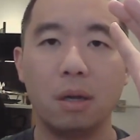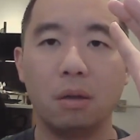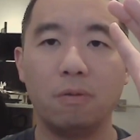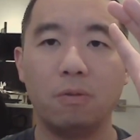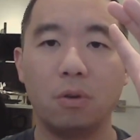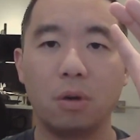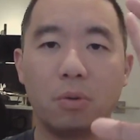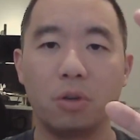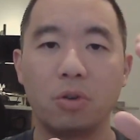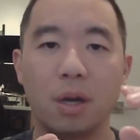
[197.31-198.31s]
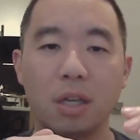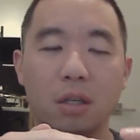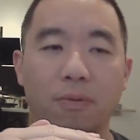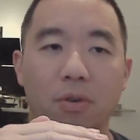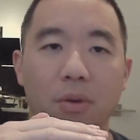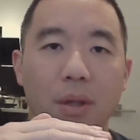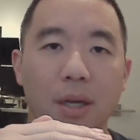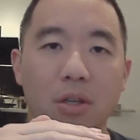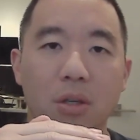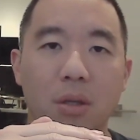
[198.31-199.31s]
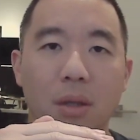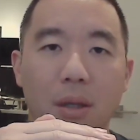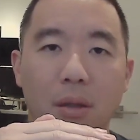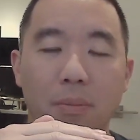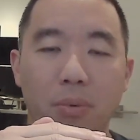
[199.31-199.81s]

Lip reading: and the floor would transfer the